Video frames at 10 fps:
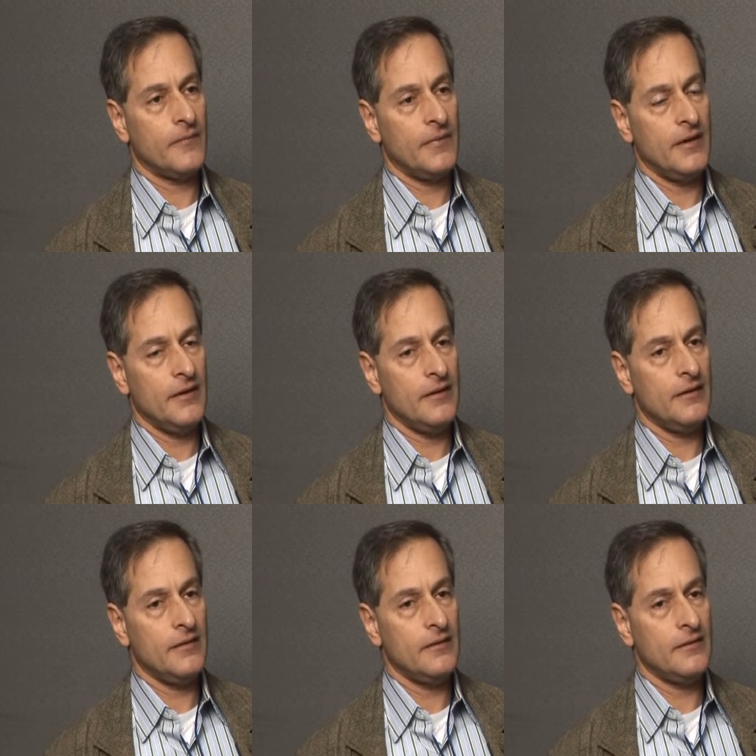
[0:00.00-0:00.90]

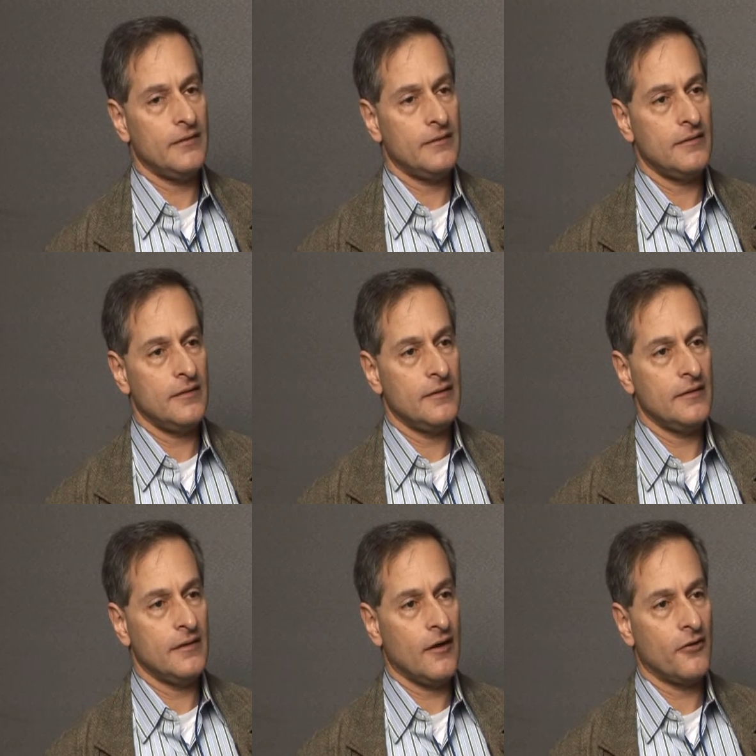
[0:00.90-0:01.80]

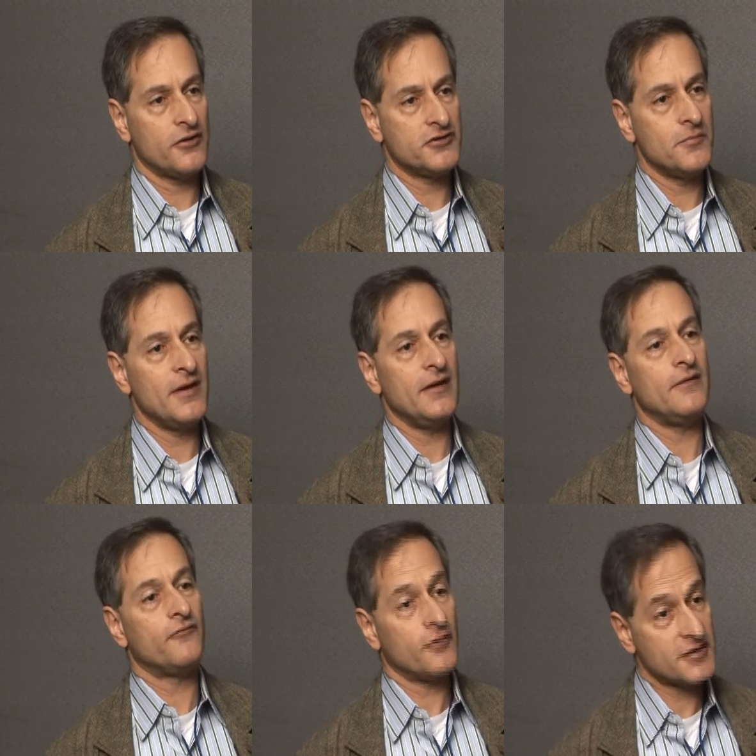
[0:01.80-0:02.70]
he encouraged
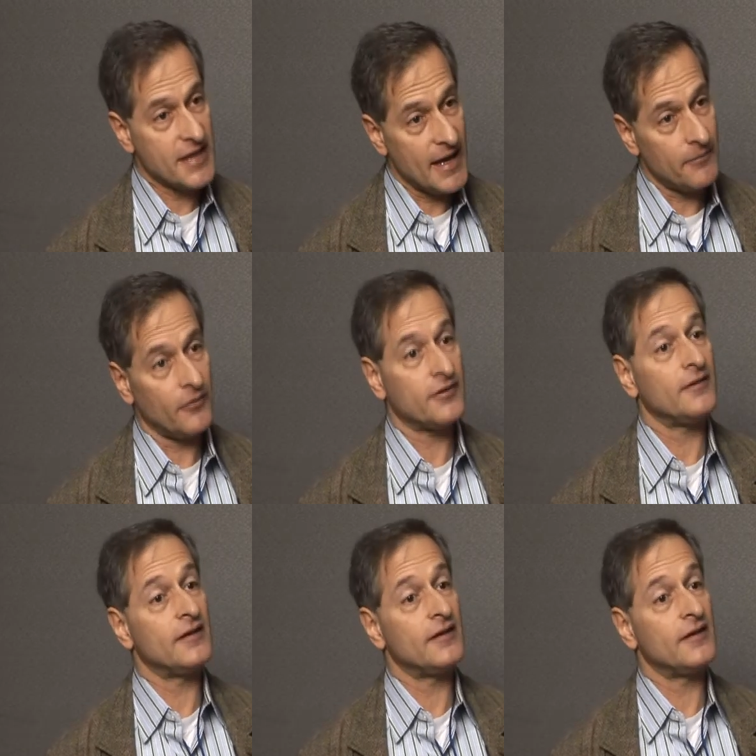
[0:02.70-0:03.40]
me, for example, to